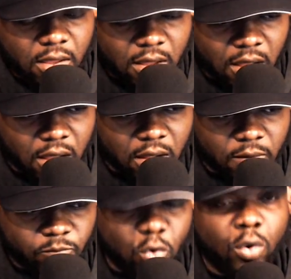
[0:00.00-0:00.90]

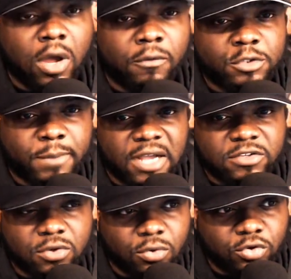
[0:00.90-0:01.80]
who covers
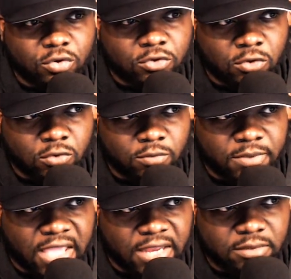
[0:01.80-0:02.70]
boxing on YouTube
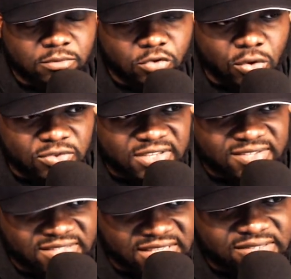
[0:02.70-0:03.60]
and uses
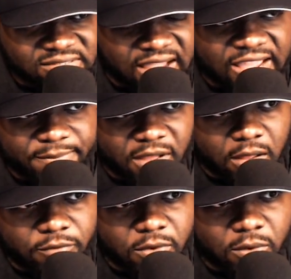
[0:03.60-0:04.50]
this type
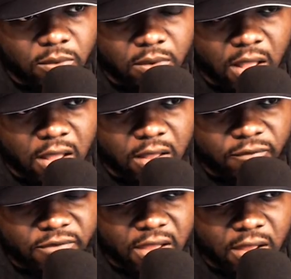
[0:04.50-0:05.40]
of
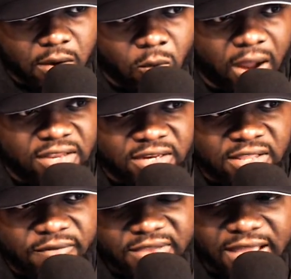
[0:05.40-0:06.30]
quality
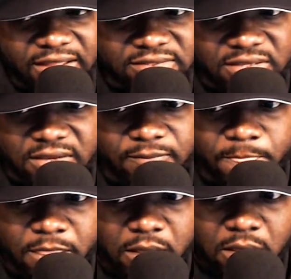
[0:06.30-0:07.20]
of content,
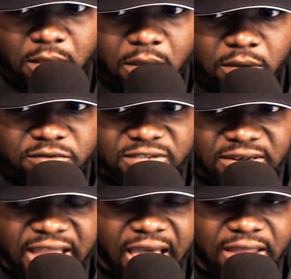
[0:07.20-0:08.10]
to not